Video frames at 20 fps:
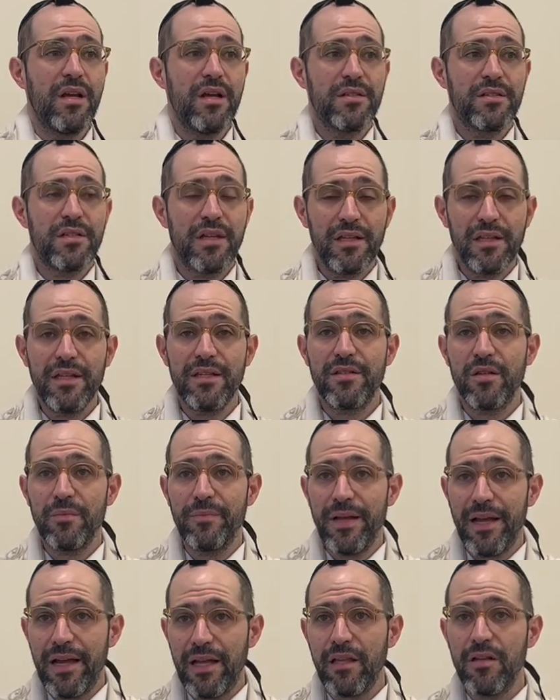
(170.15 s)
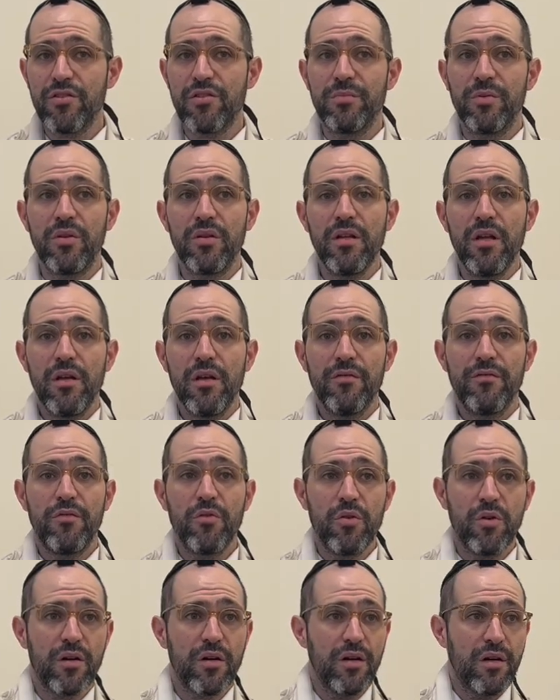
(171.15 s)
so at least you'll be eligible
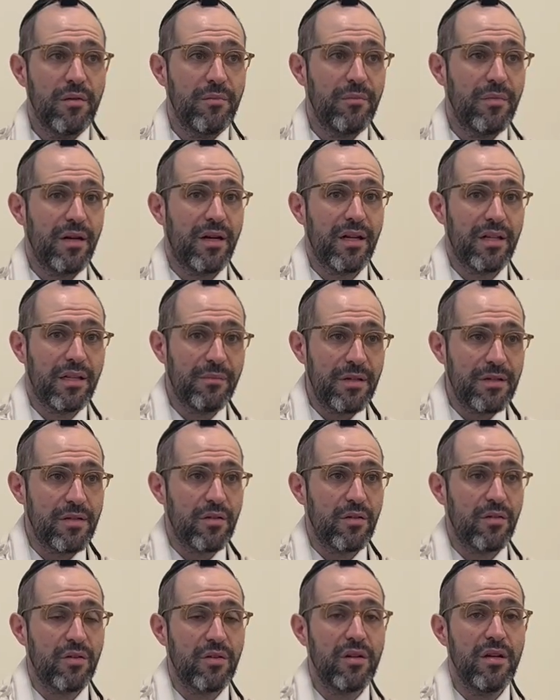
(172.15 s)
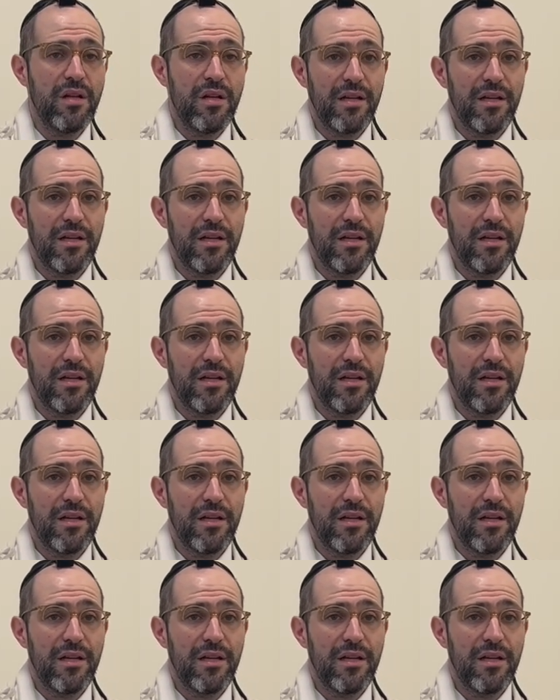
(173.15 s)
for Birkat HaMazon,